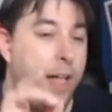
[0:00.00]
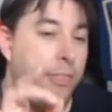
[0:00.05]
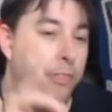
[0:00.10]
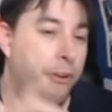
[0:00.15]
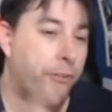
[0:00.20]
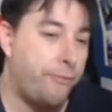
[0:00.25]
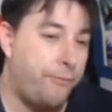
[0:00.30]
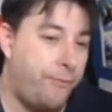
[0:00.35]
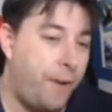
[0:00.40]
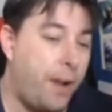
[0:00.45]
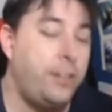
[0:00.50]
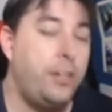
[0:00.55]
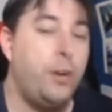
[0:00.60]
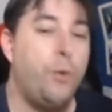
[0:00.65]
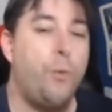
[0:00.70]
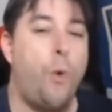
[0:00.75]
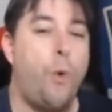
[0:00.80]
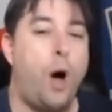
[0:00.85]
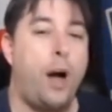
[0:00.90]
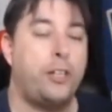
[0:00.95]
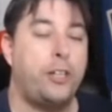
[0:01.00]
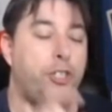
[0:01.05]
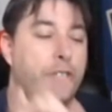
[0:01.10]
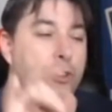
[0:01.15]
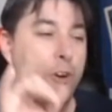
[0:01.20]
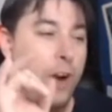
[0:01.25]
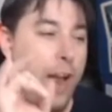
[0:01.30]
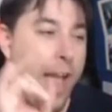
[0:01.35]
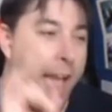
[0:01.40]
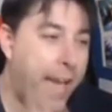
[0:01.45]
they're fun to watch
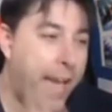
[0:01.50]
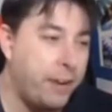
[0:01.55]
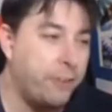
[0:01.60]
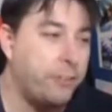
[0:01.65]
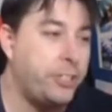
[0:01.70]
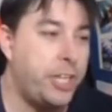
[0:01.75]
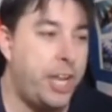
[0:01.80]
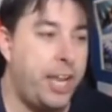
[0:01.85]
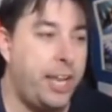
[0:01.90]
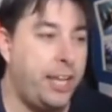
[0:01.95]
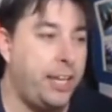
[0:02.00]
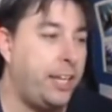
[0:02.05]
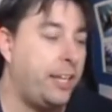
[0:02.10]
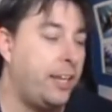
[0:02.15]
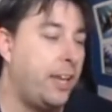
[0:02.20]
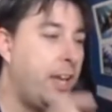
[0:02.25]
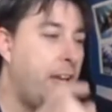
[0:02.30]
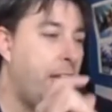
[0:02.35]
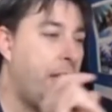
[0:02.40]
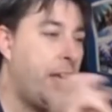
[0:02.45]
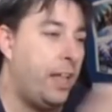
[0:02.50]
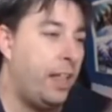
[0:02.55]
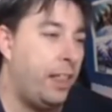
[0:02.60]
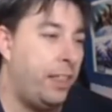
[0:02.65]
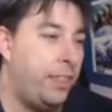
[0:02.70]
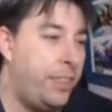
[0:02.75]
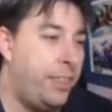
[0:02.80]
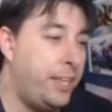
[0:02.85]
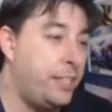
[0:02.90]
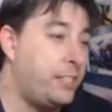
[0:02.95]
they're entertaining
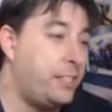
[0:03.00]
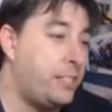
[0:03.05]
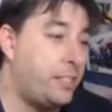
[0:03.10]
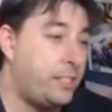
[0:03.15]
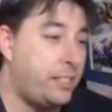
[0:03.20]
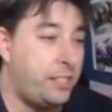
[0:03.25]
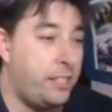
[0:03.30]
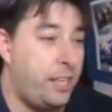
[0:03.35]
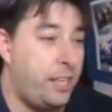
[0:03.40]
this